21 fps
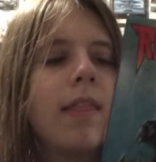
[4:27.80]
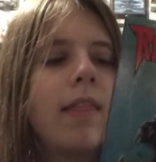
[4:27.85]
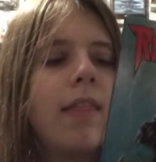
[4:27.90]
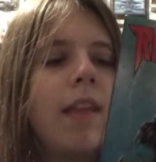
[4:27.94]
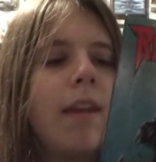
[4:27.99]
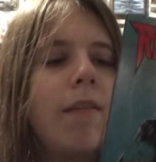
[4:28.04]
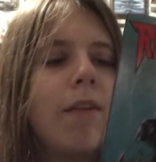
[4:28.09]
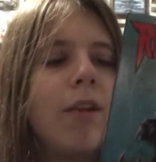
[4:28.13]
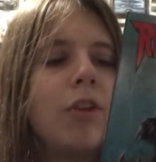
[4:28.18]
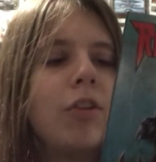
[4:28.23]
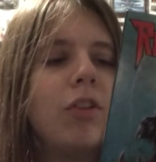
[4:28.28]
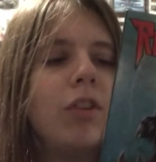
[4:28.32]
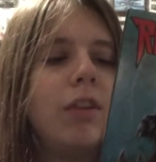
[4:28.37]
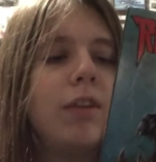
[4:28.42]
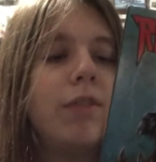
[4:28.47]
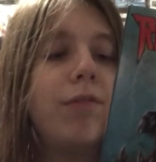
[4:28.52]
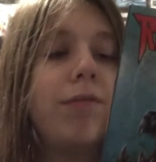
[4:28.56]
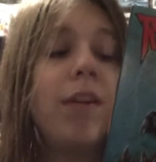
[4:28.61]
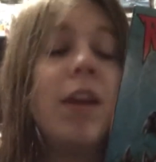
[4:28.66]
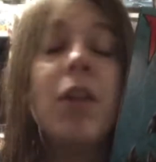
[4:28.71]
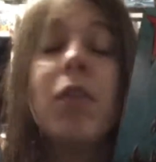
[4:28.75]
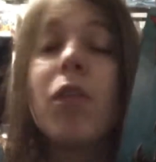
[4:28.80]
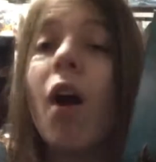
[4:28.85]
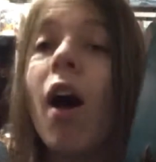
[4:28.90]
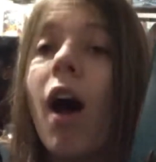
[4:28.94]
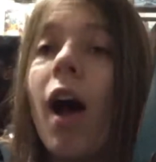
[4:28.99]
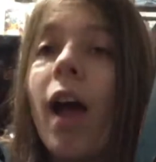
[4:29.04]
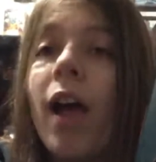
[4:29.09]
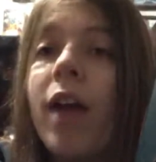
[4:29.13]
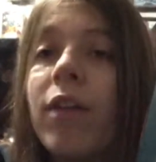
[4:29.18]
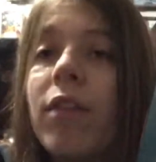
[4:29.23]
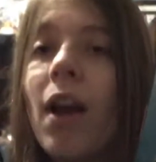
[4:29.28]
eventually defeat
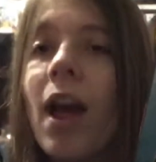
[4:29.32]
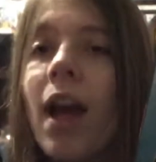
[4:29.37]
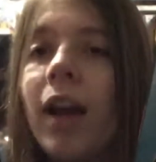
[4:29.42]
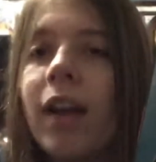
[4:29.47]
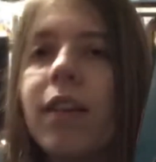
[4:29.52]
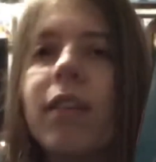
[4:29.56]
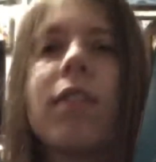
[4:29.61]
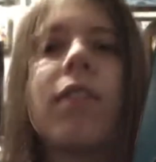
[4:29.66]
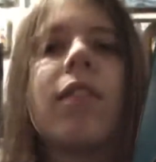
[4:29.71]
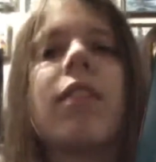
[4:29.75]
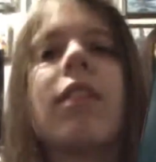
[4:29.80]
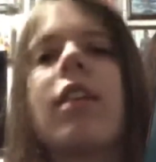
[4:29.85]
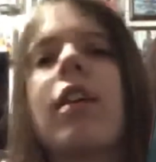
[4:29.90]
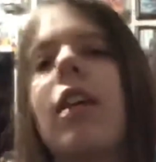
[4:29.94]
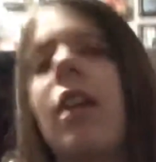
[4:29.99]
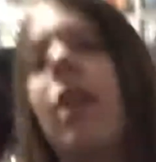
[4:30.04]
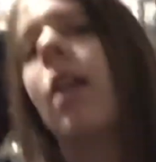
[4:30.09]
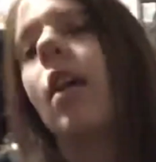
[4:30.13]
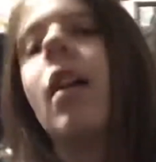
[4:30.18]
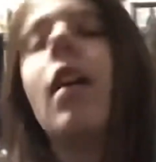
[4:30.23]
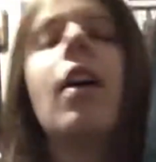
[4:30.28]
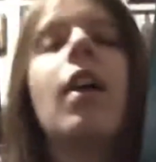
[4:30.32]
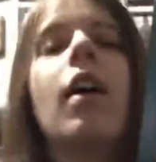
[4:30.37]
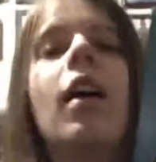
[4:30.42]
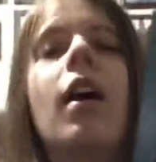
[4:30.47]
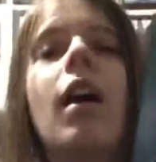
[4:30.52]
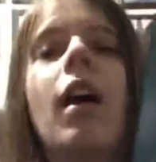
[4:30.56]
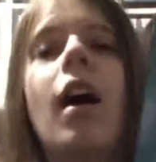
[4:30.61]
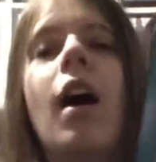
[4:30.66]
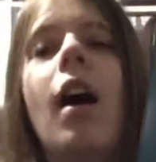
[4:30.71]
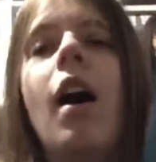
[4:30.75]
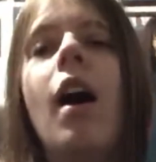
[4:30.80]
Rawhead Rex,
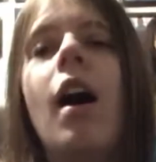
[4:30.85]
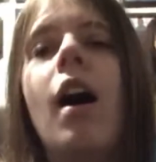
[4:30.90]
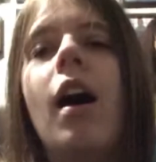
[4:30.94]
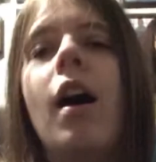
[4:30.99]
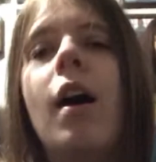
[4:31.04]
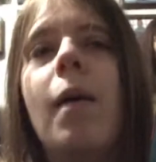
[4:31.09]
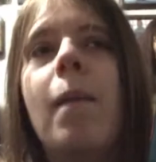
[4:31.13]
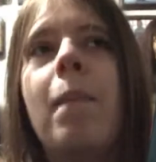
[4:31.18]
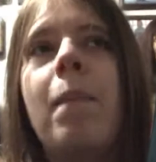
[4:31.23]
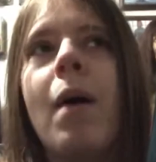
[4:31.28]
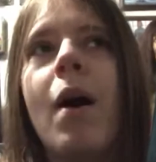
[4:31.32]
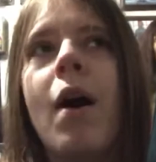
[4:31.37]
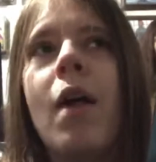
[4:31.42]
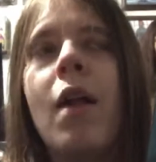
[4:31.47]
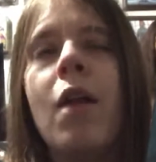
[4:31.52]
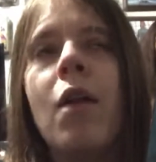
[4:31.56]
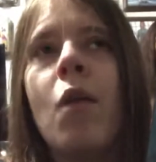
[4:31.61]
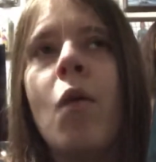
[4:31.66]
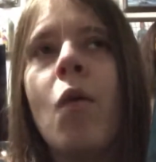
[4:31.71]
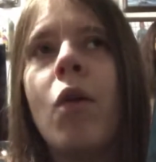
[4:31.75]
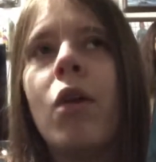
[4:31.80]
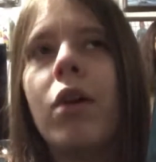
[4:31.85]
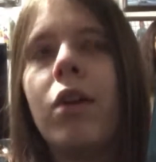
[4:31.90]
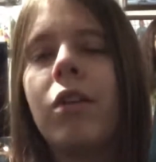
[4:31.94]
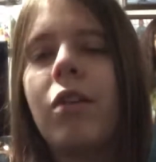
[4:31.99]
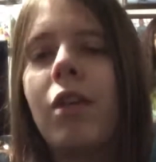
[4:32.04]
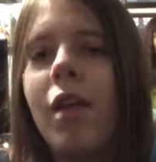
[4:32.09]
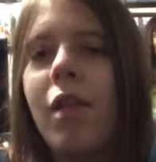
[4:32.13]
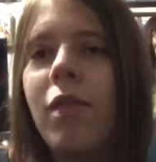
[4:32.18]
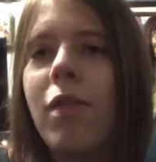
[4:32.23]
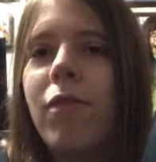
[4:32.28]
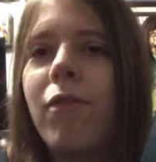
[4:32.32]
but in order
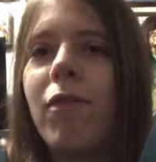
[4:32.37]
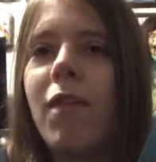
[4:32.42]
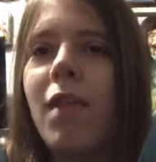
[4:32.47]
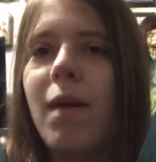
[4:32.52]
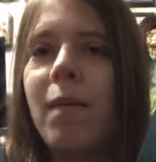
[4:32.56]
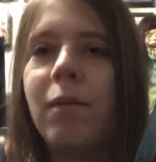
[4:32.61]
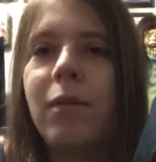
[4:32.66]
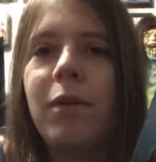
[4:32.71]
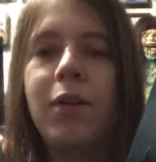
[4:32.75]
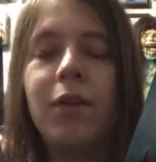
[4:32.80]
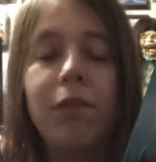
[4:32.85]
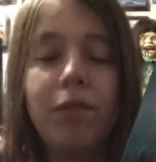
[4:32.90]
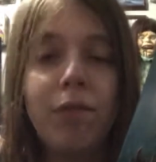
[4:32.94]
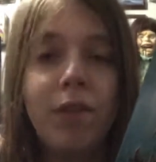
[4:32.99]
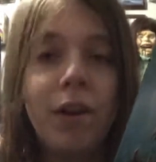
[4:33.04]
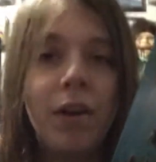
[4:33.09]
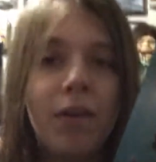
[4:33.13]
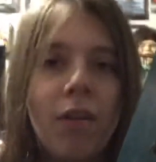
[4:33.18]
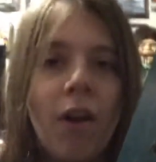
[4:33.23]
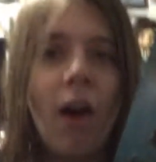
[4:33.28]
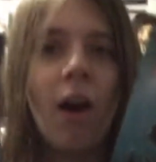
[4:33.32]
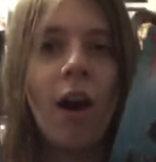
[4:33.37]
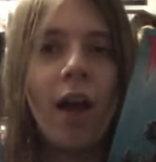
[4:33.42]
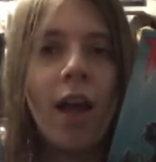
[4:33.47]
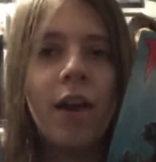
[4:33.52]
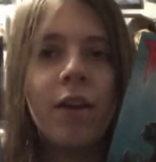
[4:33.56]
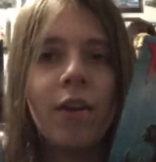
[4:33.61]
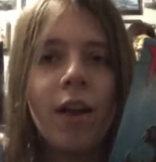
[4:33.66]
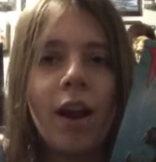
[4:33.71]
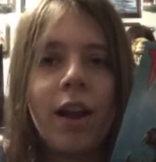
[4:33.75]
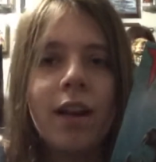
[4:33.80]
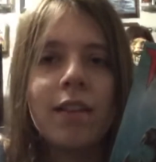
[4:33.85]
for them to defeat
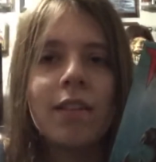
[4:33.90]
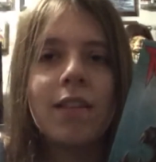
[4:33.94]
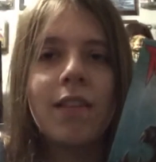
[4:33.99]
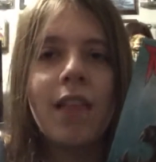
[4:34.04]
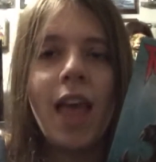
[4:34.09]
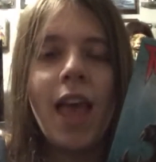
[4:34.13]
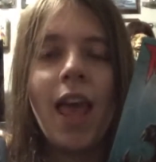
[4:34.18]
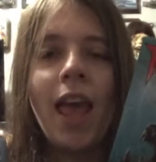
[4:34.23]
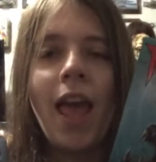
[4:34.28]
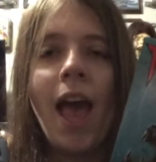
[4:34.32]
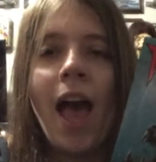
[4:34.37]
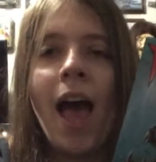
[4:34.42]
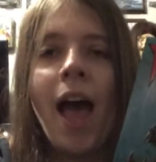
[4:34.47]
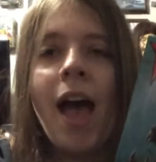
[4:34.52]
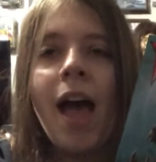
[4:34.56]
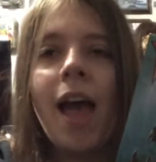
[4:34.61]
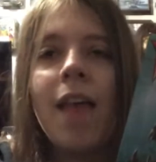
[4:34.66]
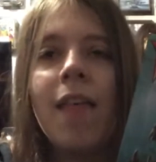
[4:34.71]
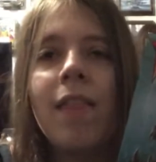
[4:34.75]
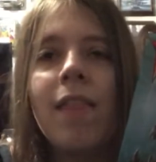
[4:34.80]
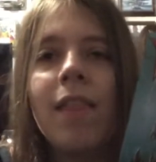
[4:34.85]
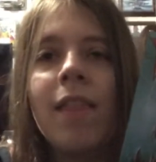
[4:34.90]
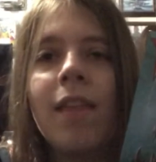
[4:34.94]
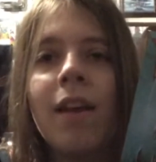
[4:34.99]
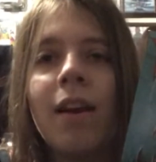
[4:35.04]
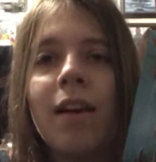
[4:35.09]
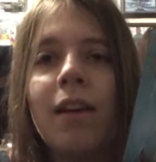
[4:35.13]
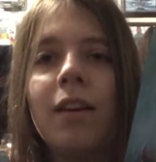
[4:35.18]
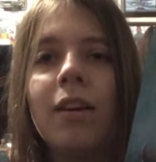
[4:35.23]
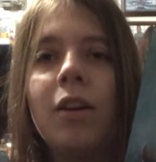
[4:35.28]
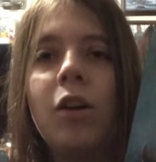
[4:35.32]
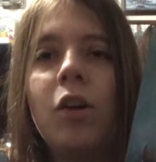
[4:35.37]
Rawhead Rex,
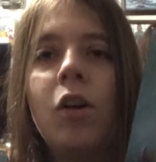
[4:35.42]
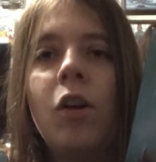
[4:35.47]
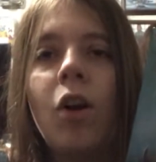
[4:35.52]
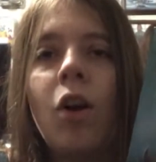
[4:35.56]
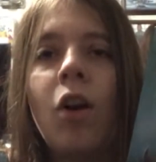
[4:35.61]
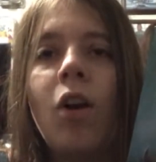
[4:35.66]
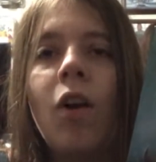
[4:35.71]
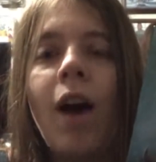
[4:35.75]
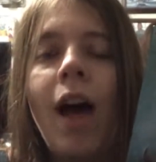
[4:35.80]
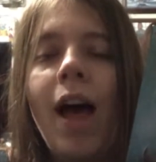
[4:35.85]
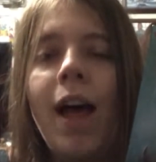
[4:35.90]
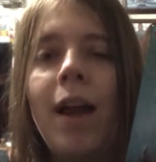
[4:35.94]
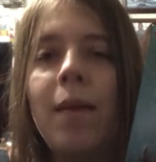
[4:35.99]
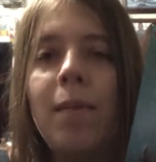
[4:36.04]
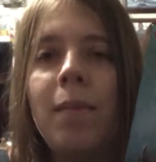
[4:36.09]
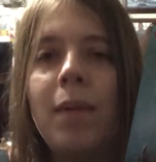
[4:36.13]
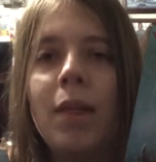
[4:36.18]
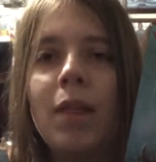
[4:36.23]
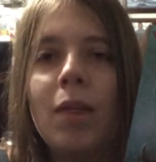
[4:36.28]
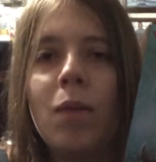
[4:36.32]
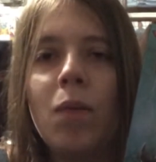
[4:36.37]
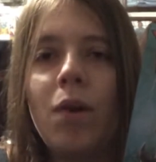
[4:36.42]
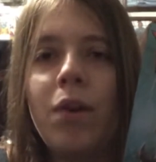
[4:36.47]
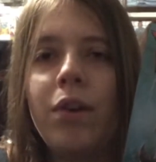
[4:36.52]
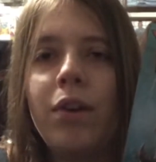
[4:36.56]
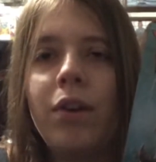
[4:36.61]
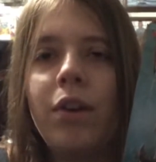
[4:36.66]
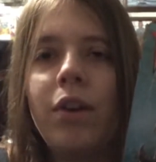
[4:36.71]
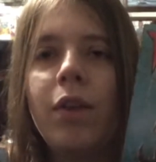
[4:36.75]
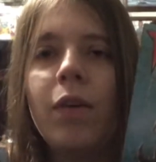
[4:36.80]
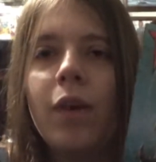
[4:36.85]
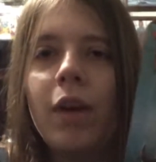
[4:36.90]
a girl had to be the one
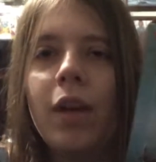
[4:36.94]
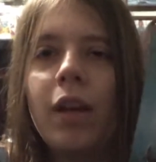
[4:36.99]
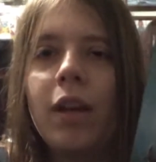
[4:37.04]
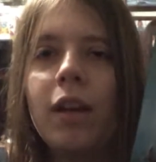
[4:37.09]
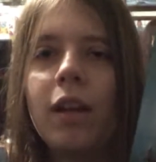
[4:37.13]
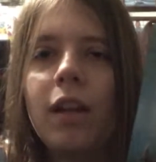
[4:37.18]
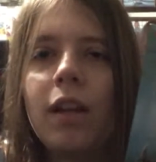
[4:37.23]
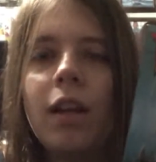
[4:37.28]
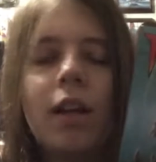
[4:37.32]
to do it.